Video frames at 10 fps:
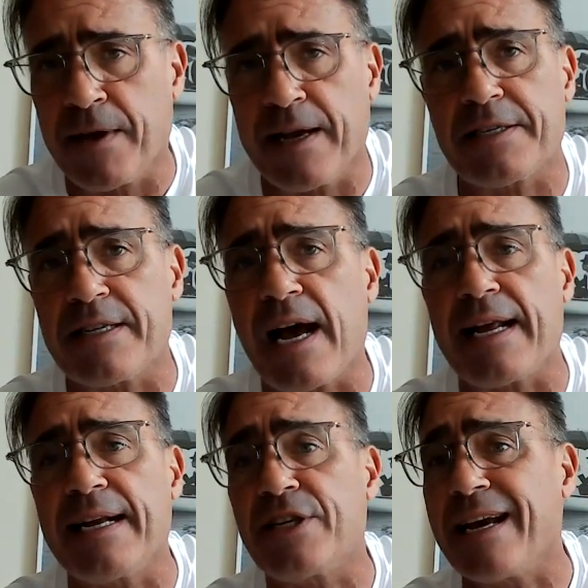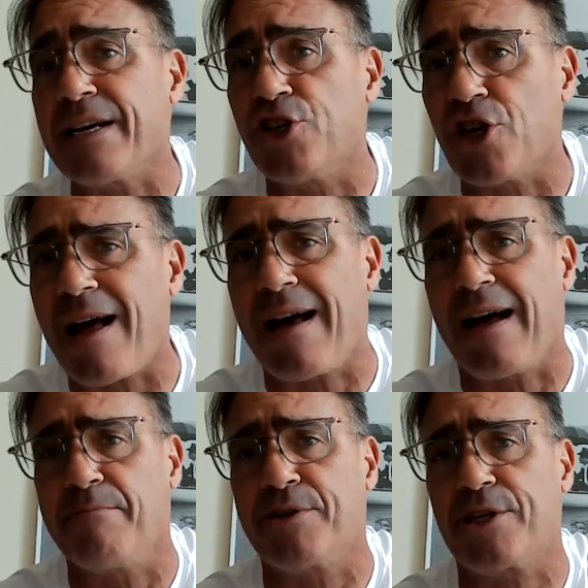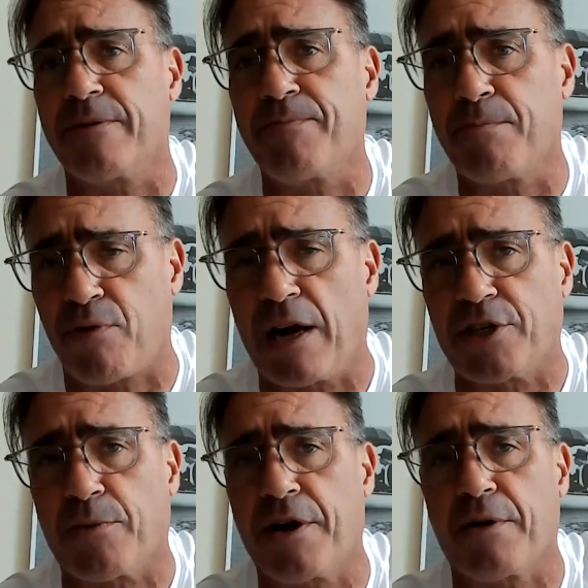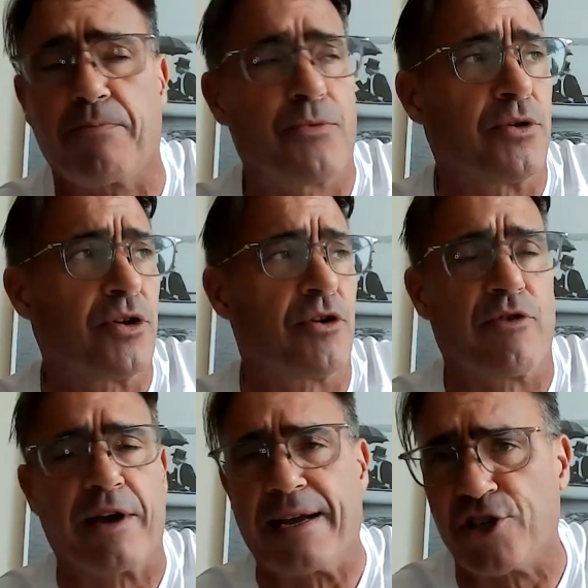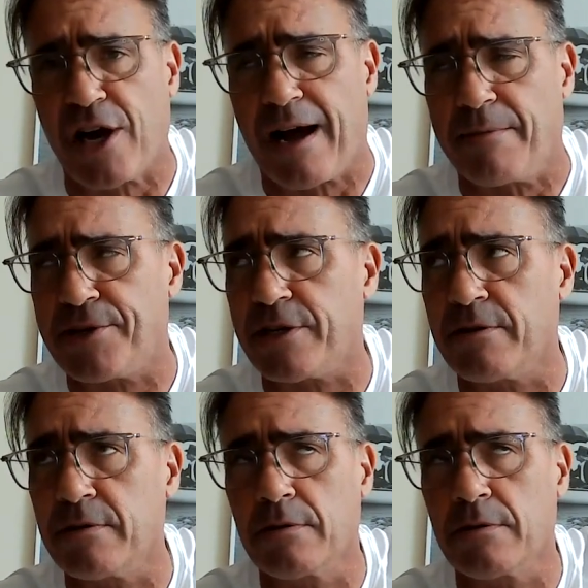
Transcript: It's not. It's a jobs project. We're here to create jobs.